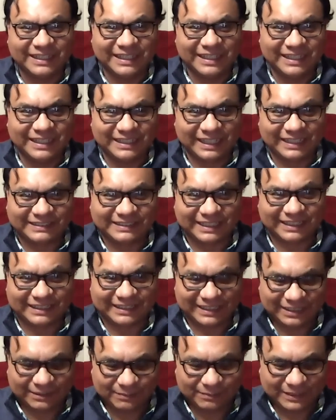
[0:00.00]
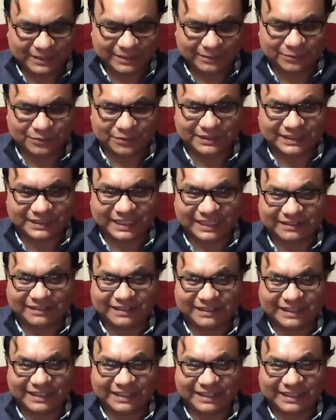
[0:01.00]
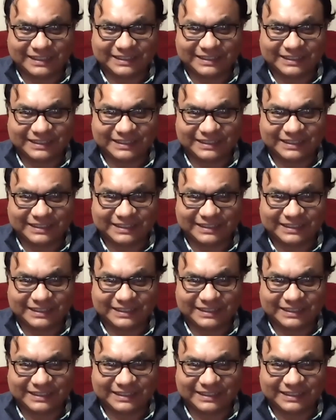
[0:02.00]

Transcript: that allowed it to become more standardized.